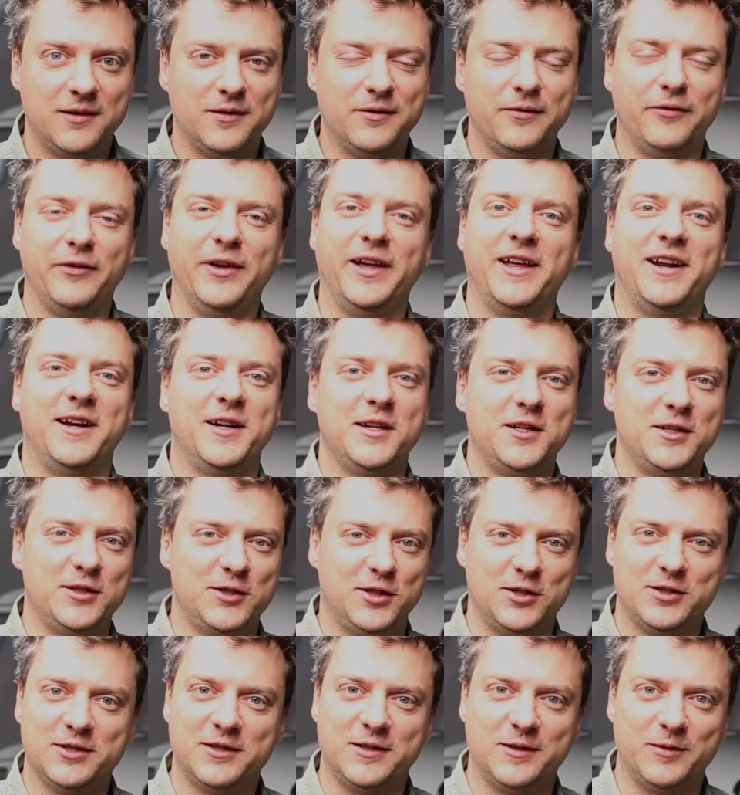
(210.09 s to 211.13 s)
very
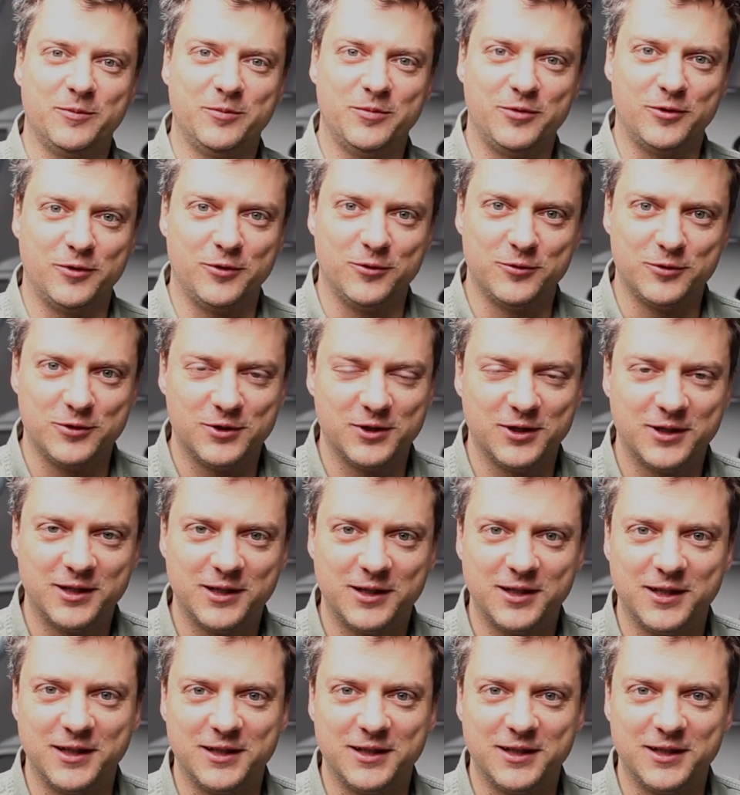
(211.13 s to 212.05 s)
interesting project.